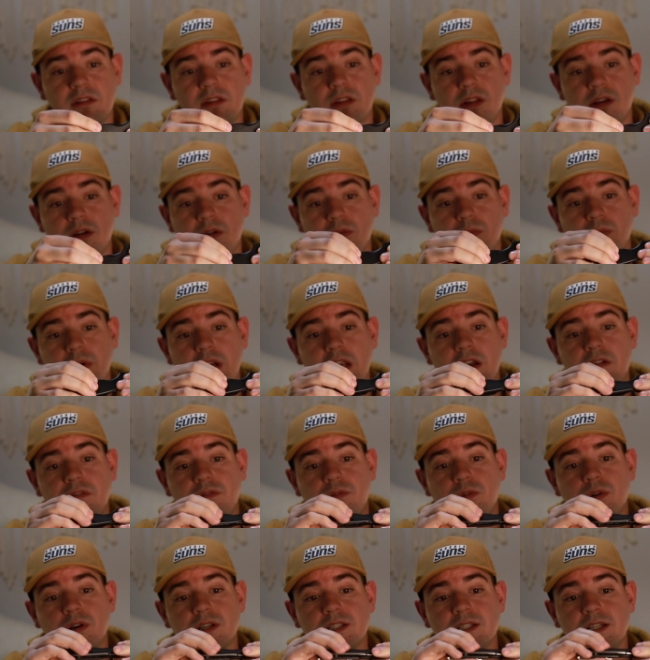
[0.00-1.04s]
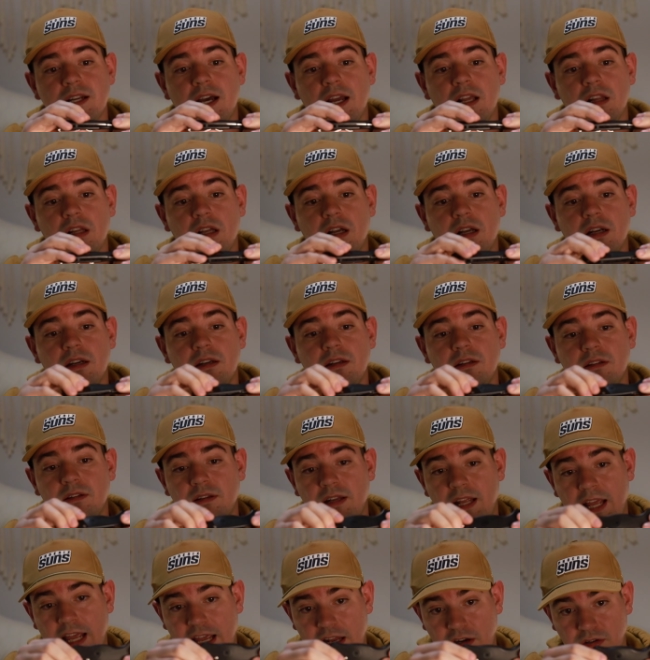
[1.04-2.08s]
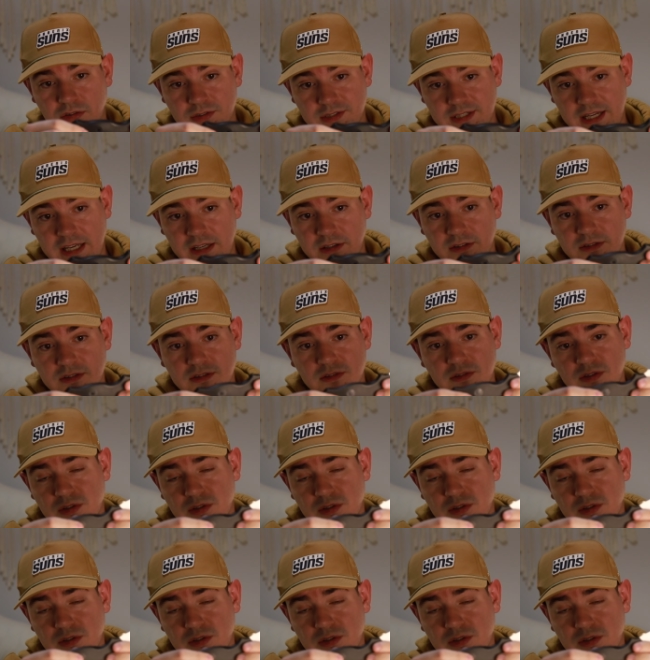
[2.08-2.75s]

the reinforced nylon handle scales,